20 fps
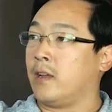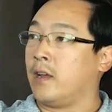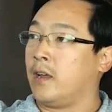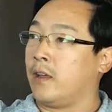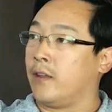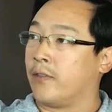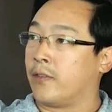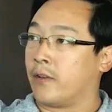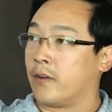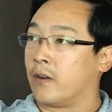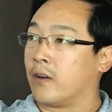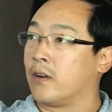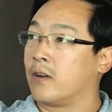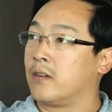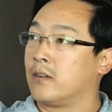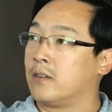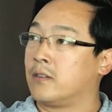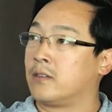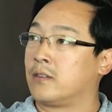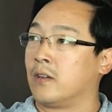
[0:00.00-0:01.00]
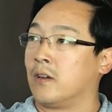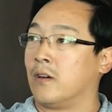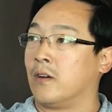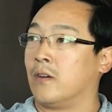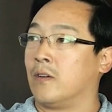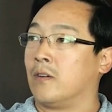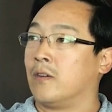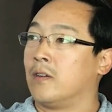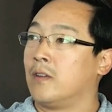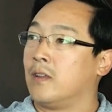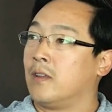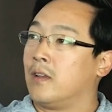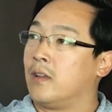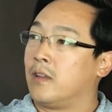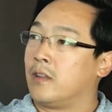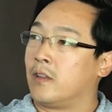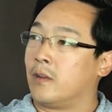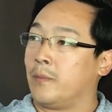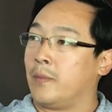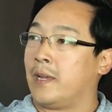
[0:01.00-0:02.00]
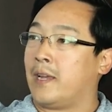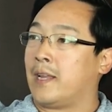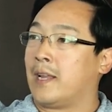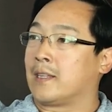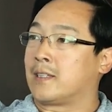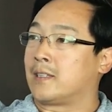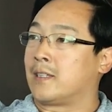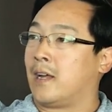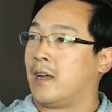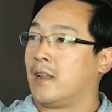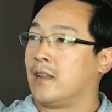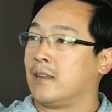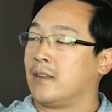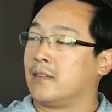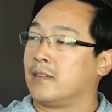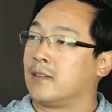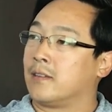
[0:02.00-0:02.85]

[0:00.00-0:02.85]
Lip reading: Ether. So to me that's not